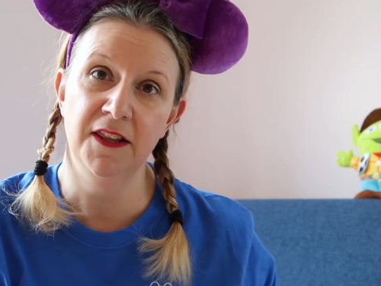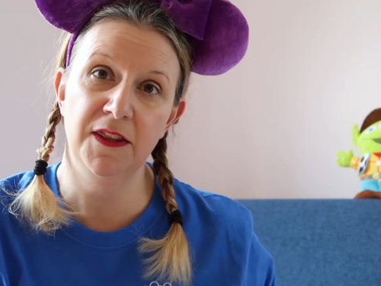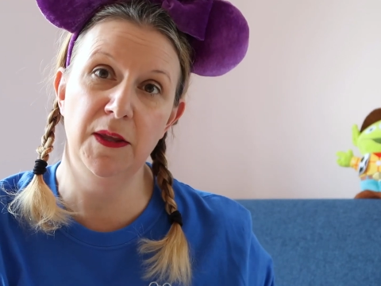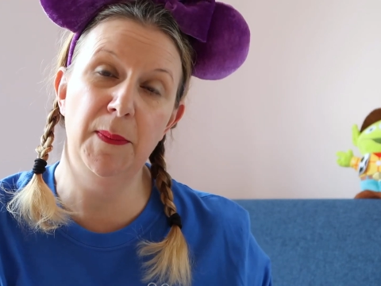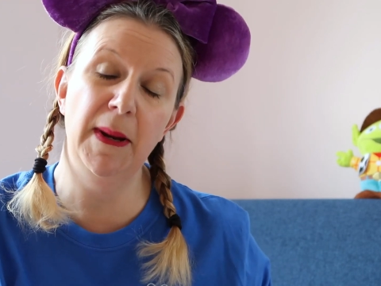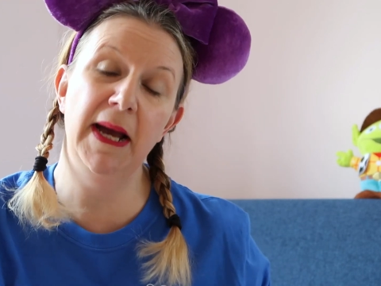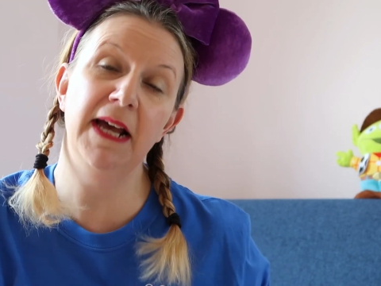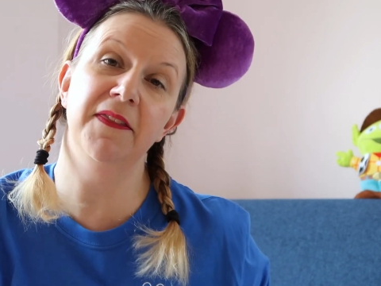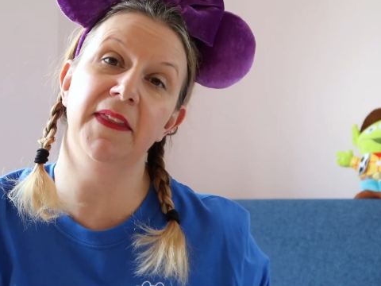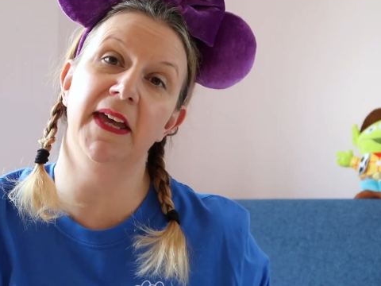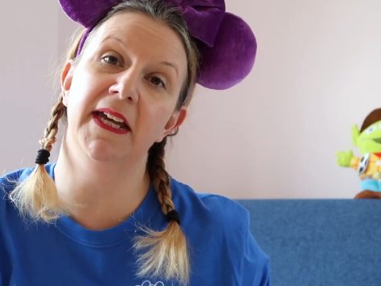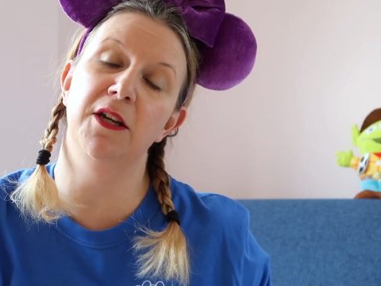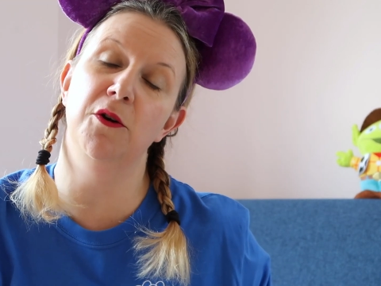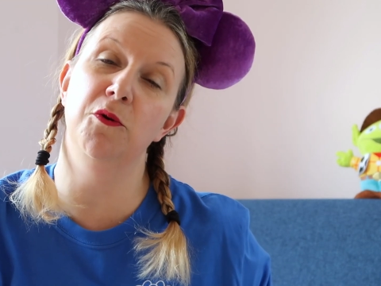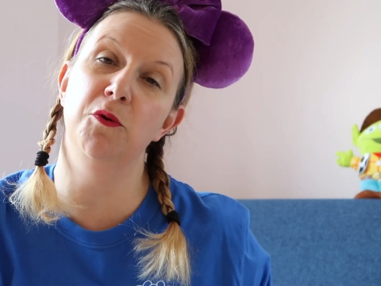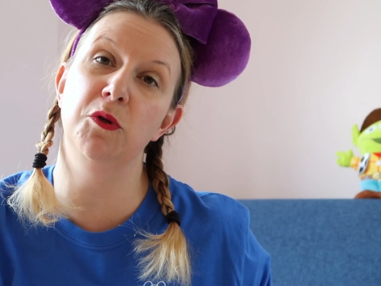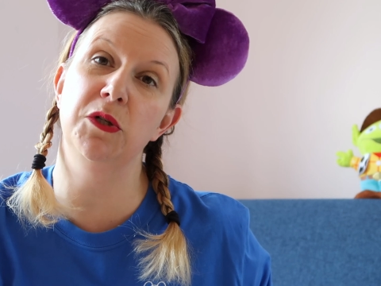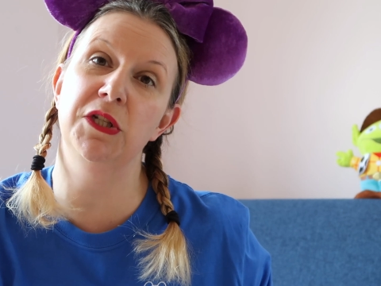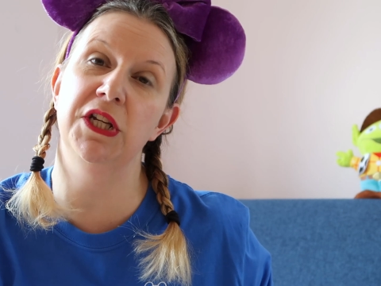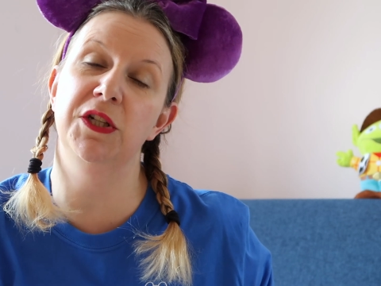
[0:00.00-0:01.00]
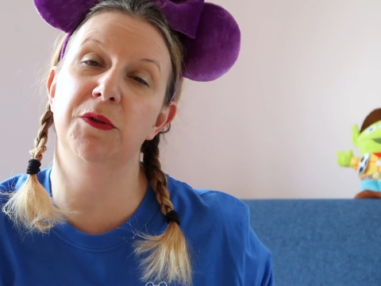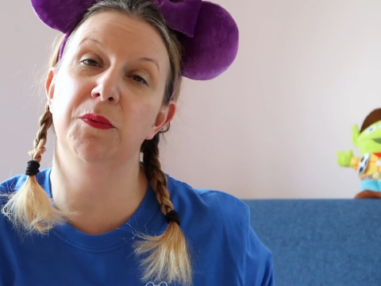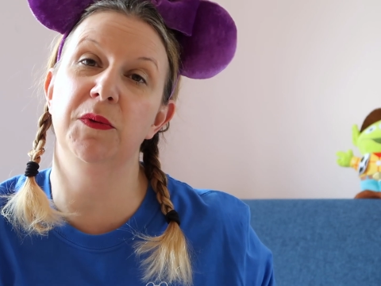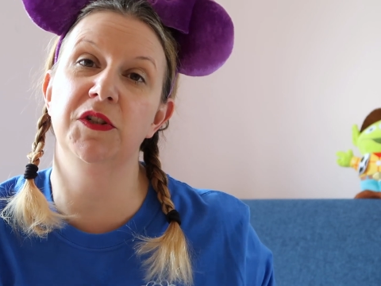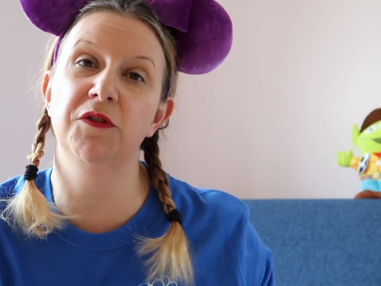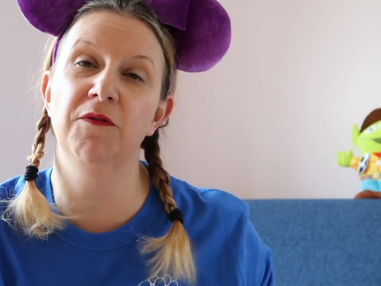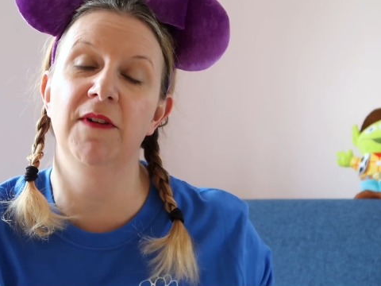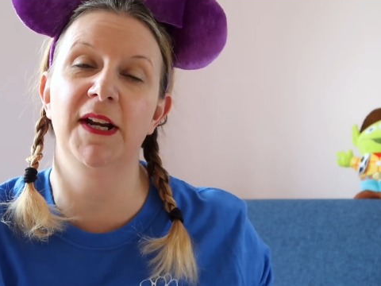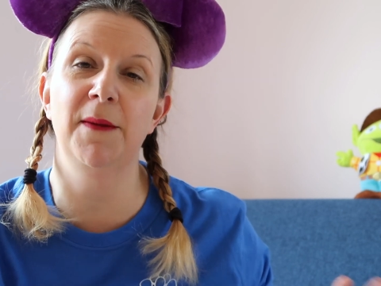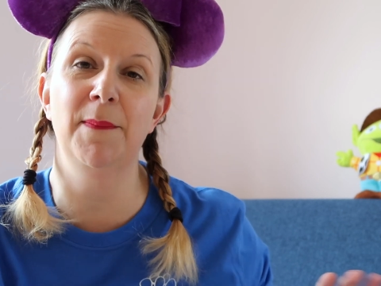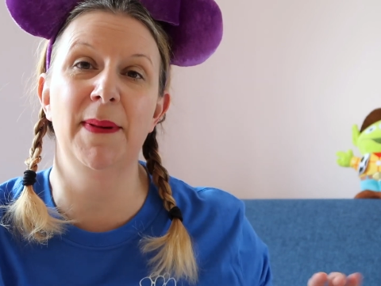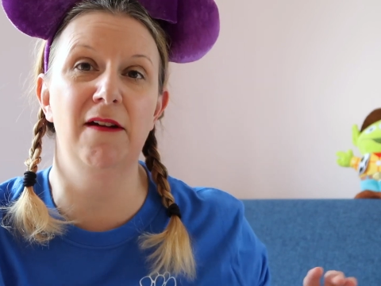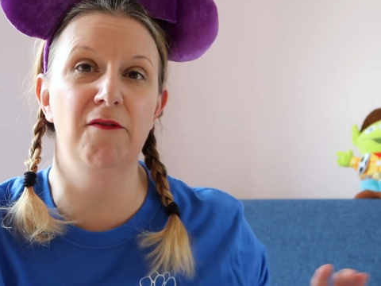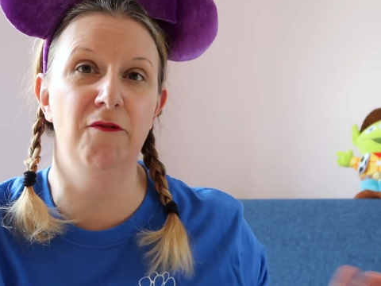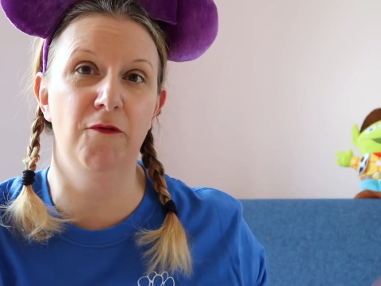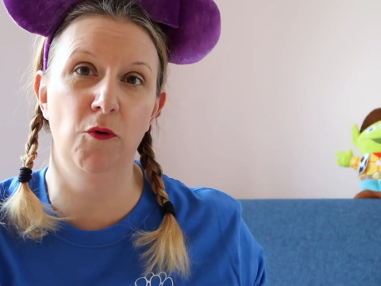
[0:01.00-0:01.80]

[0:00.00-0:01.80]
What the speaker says: The pack that I ordered was around about